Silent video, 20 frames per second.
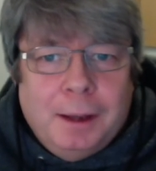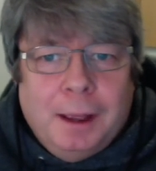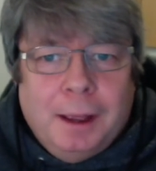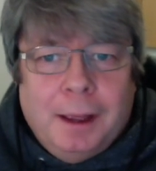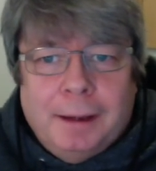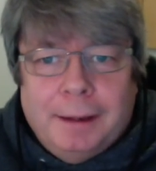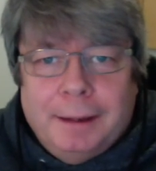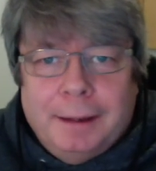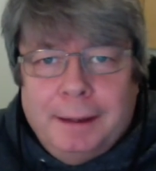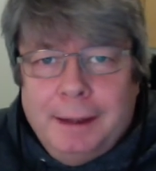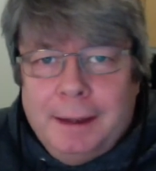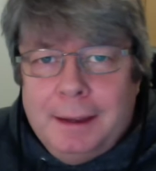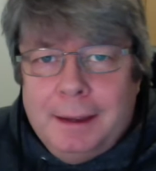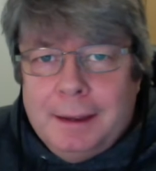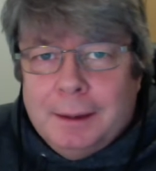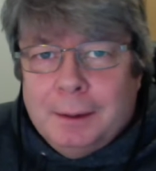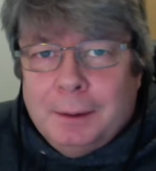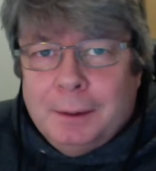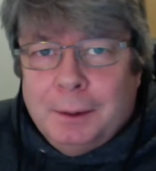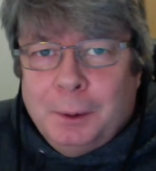
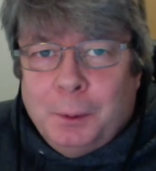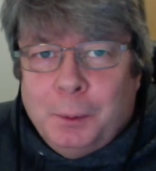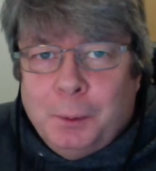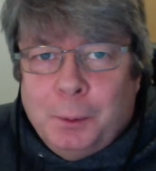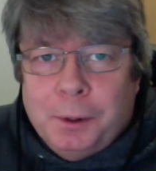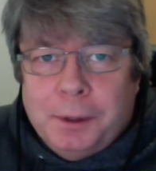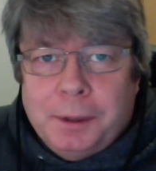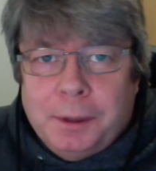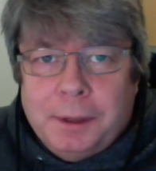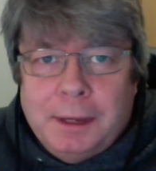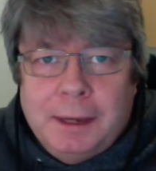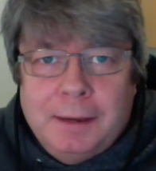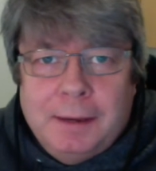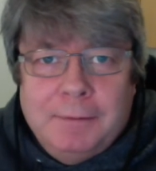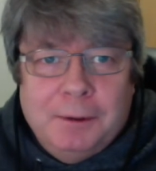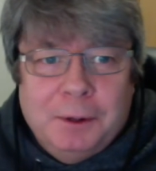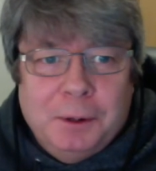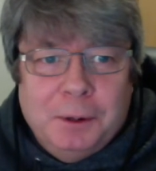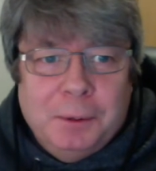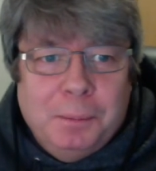again with
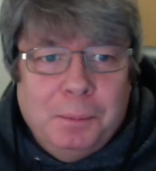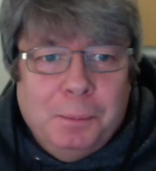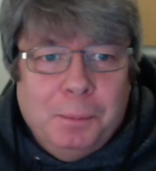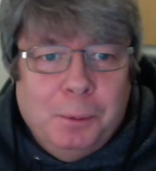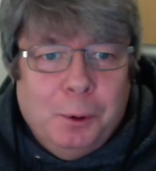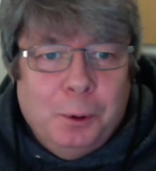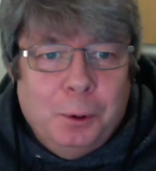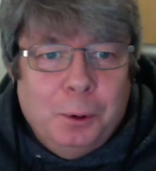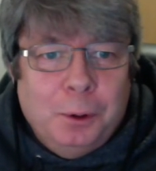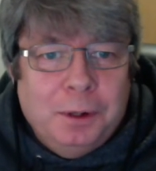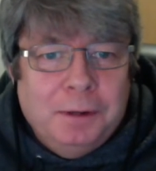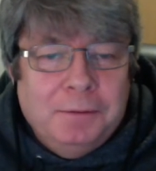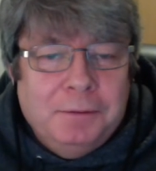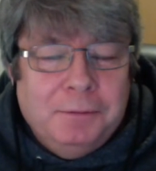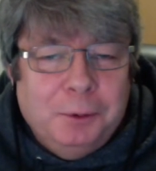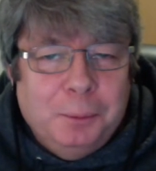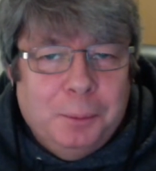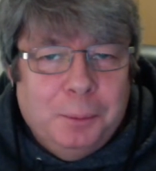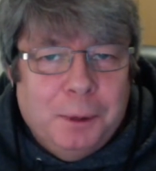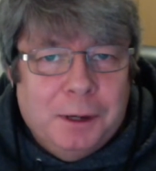even more
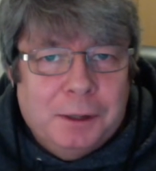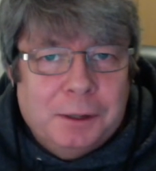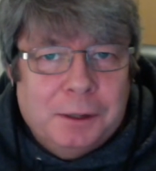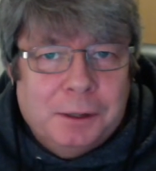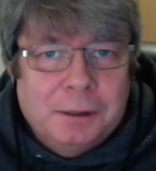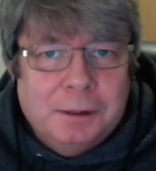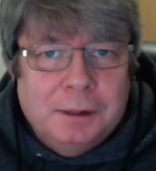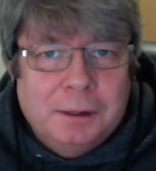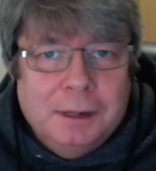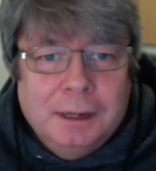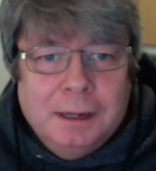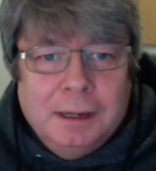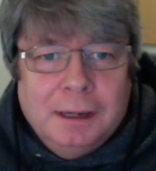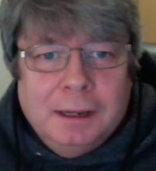information